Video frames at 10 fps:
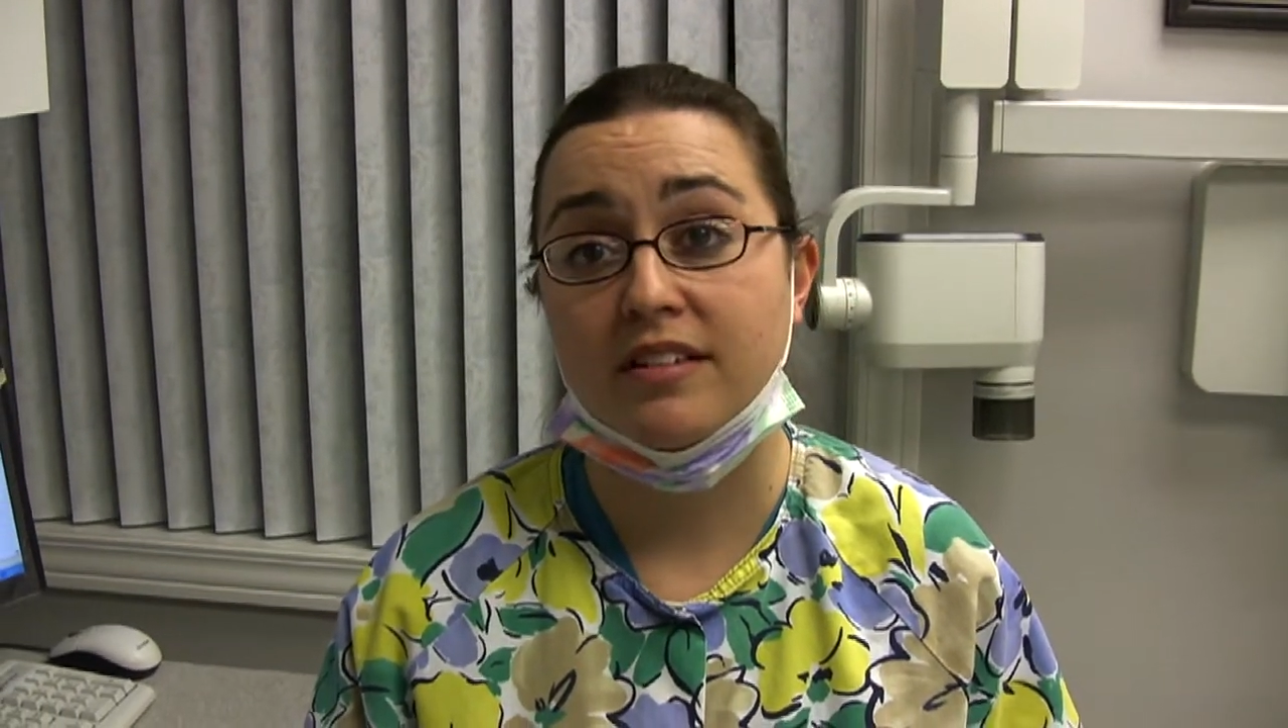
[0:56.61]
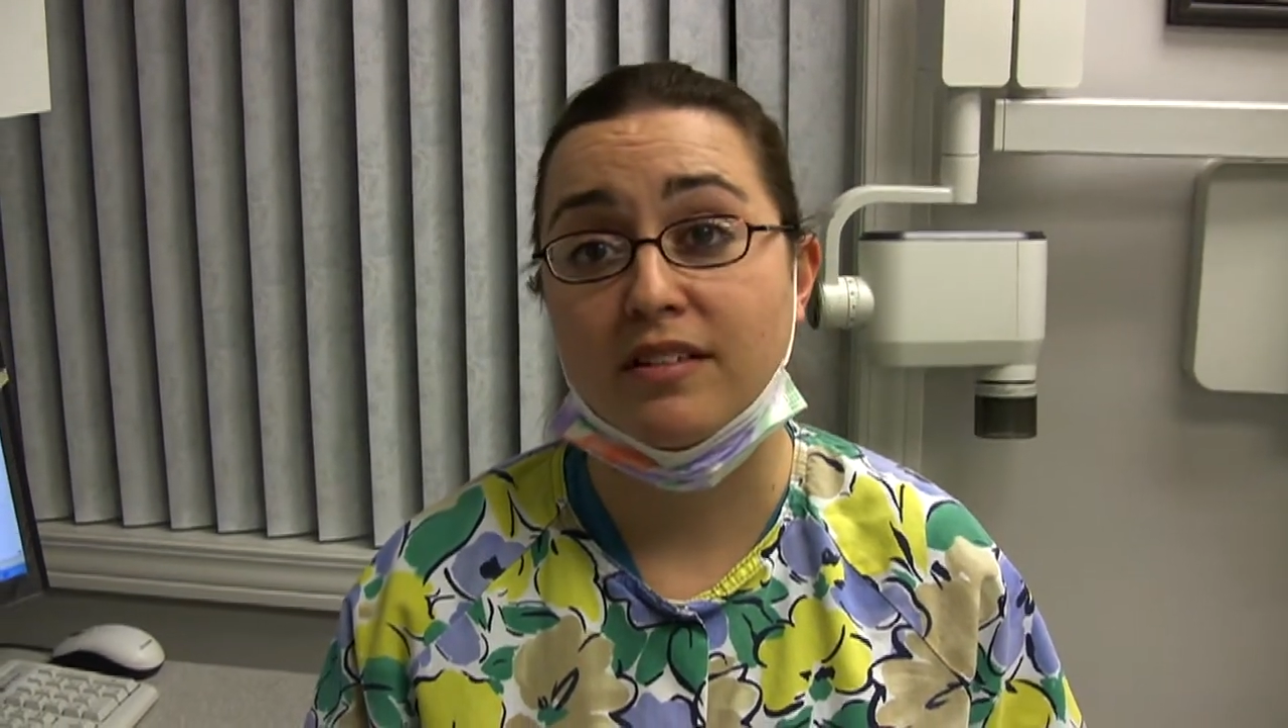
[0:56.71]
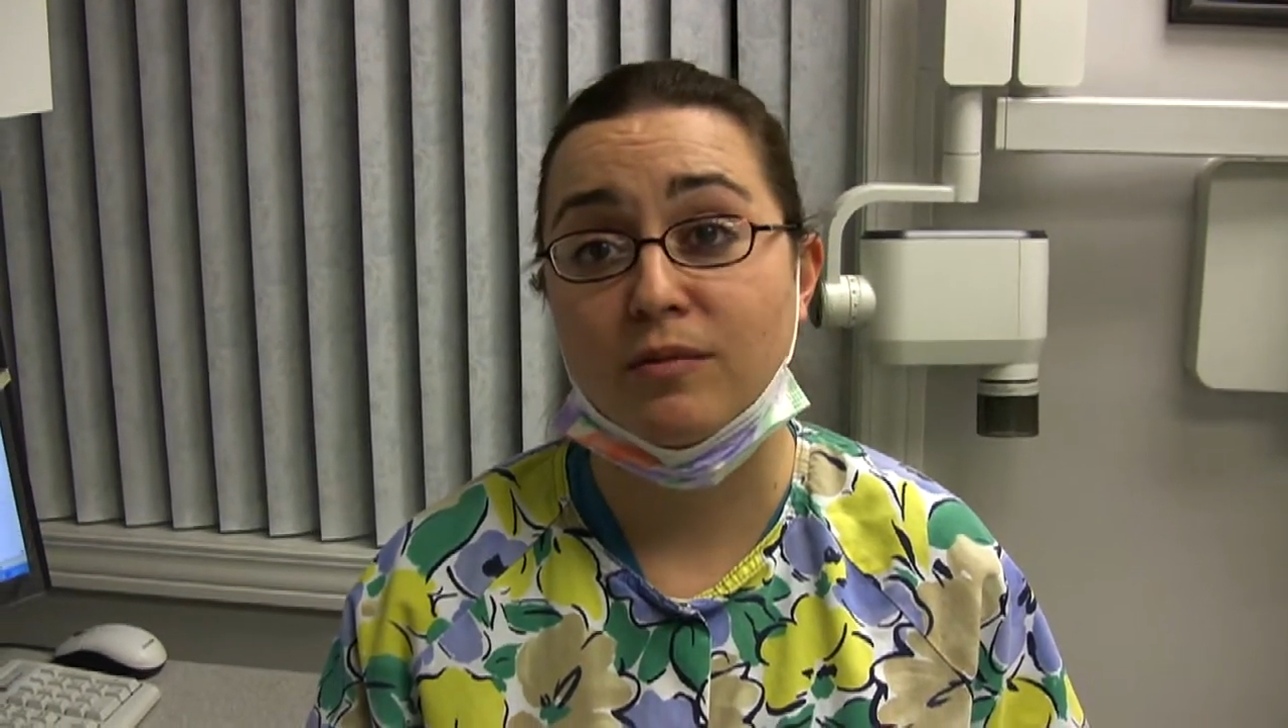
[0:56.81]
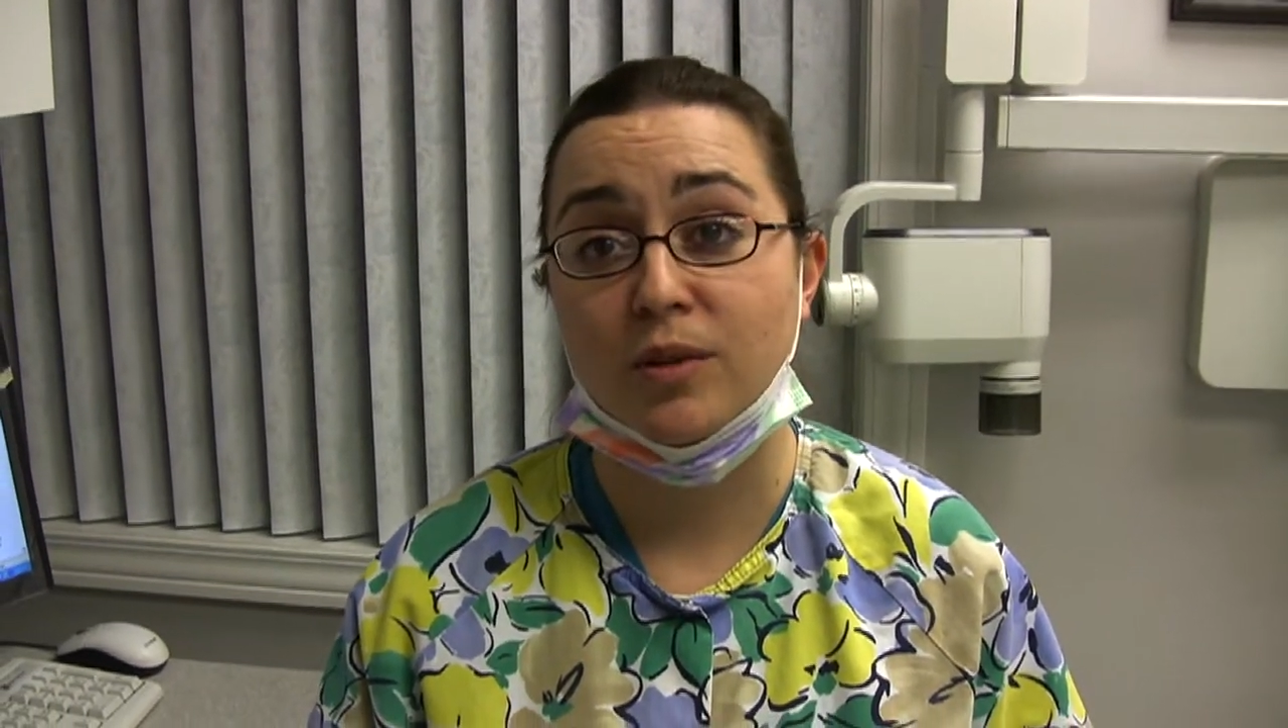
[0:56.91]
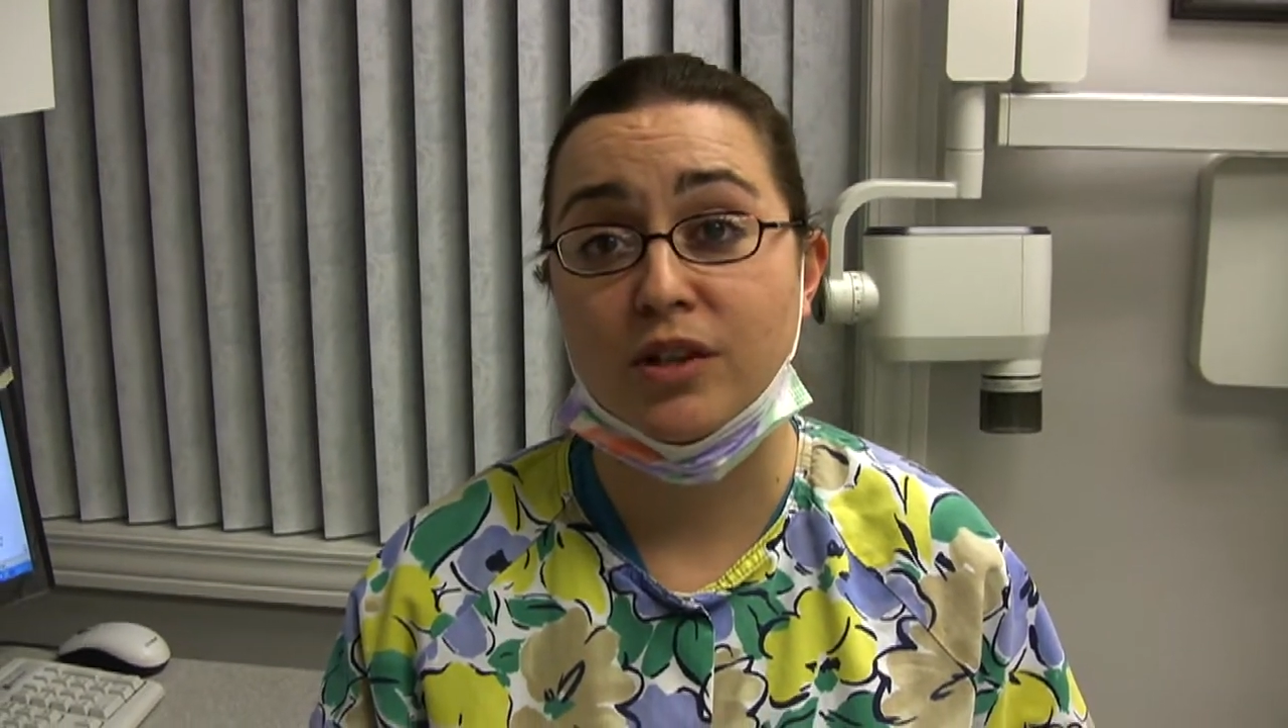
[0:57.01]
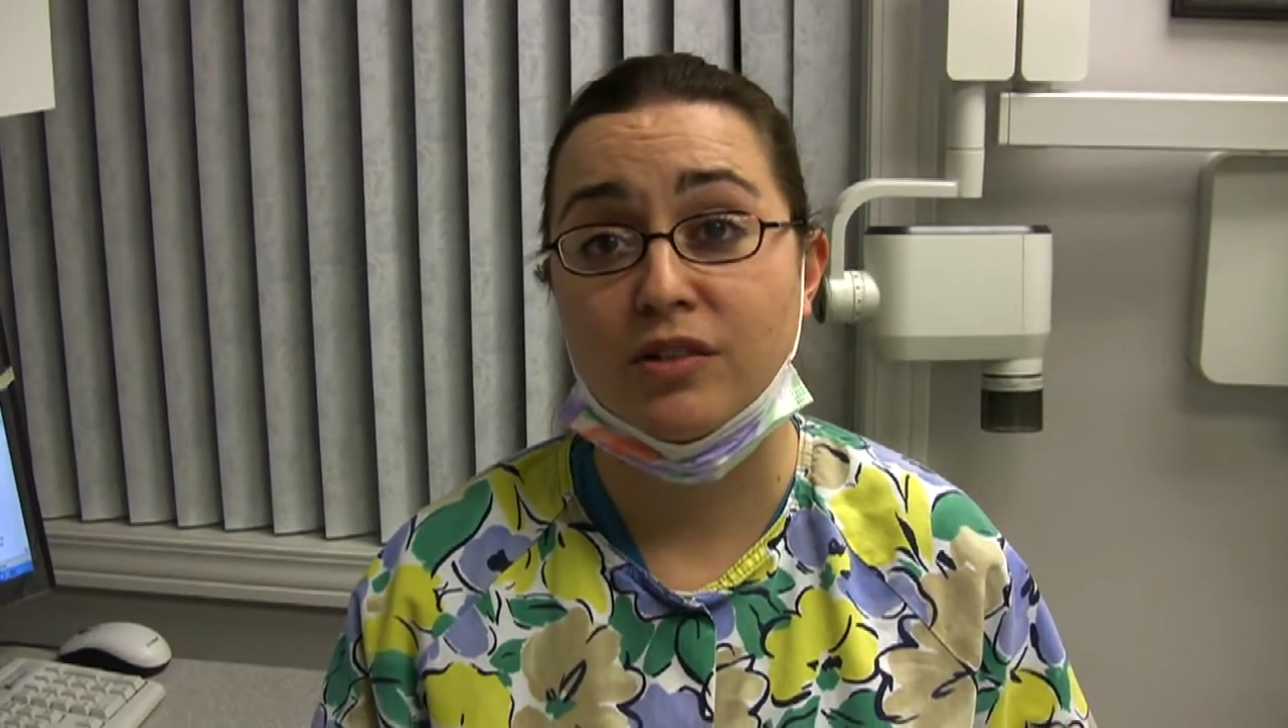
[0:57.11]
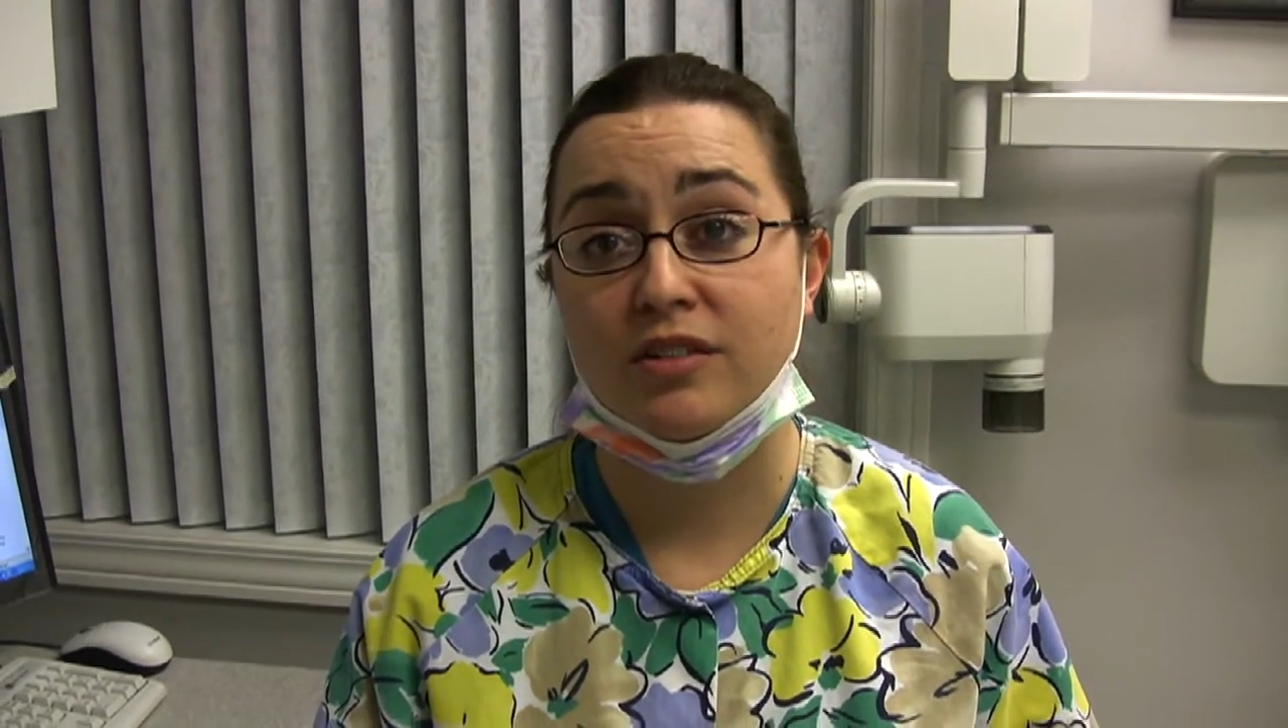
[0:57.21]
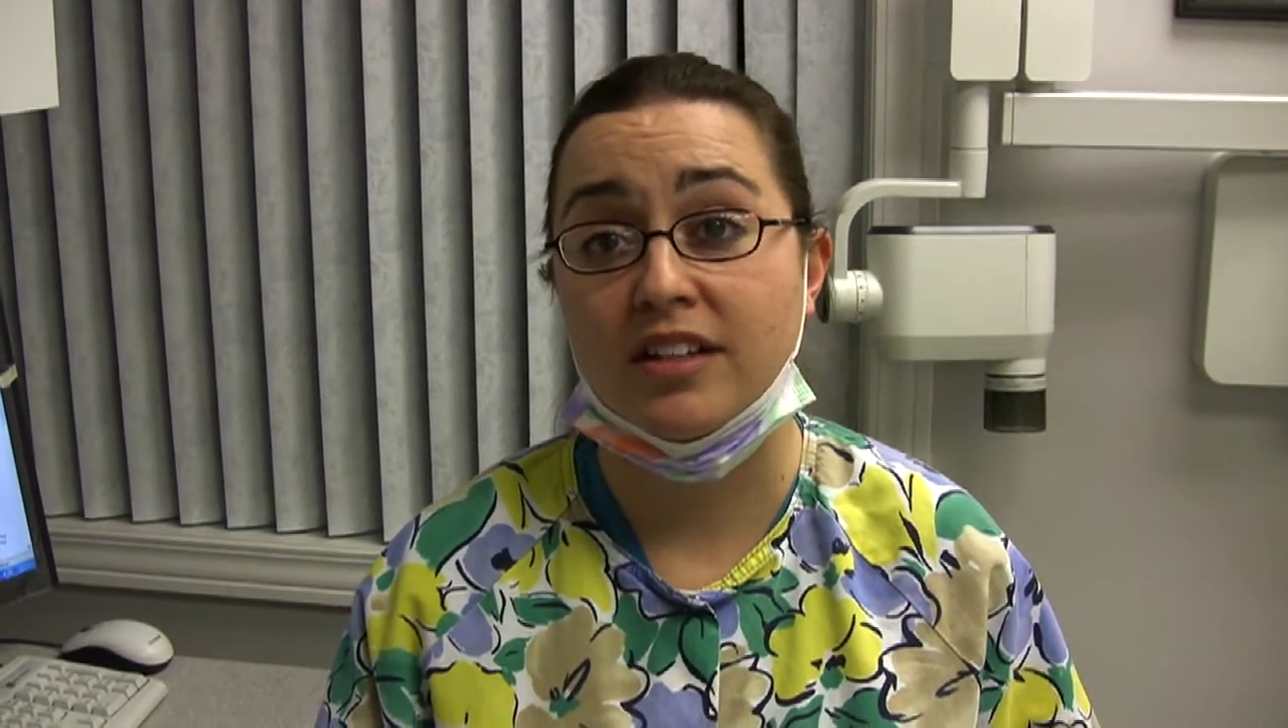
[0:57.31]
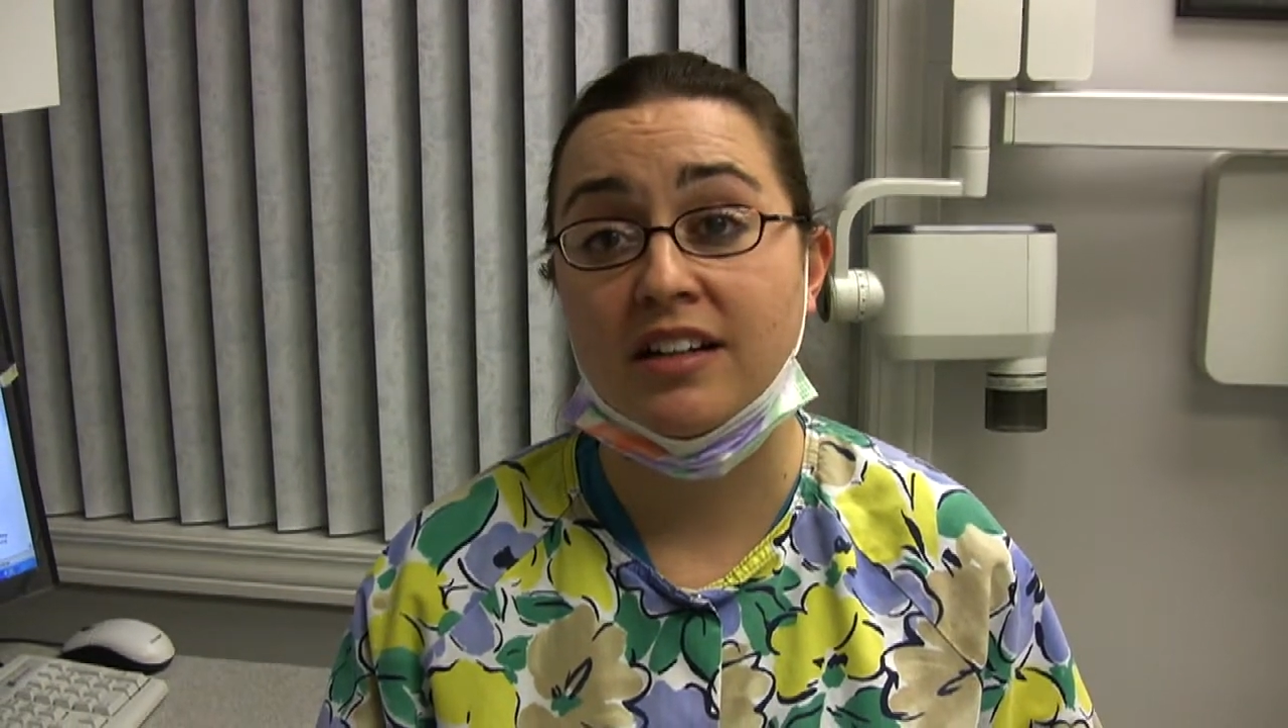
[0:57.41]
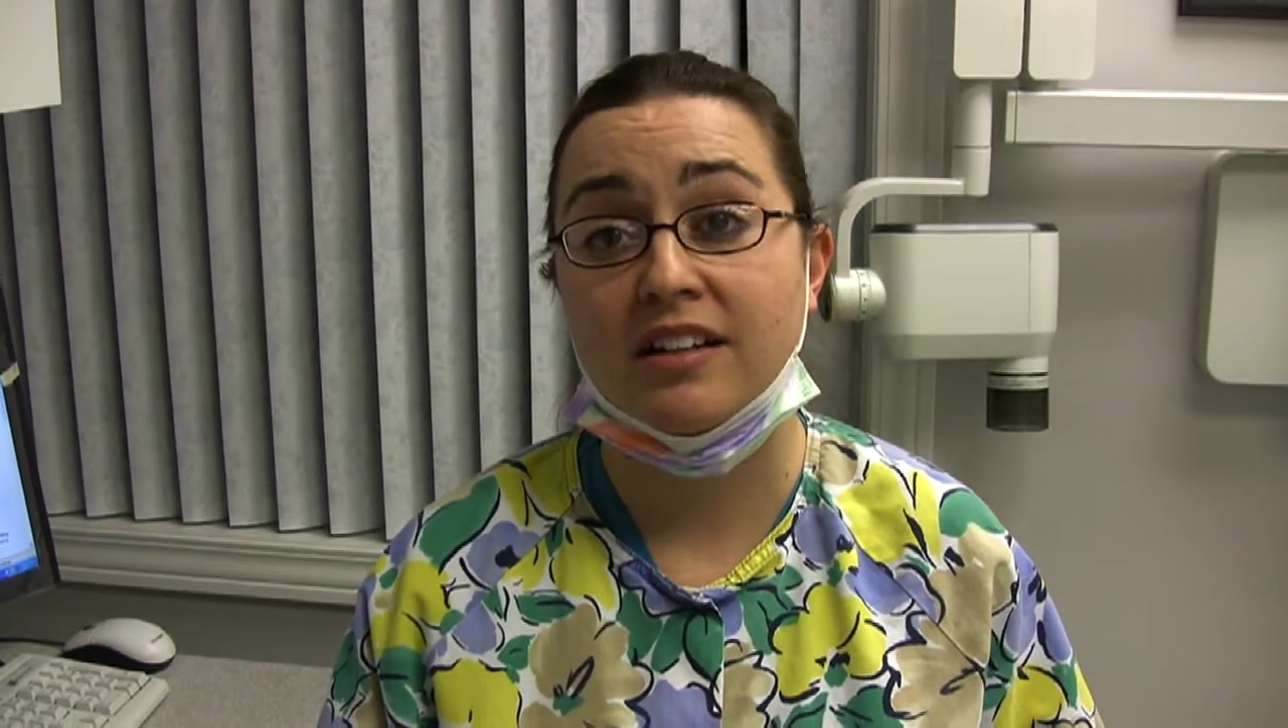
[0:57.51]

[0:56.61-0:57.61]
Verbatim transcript: reducing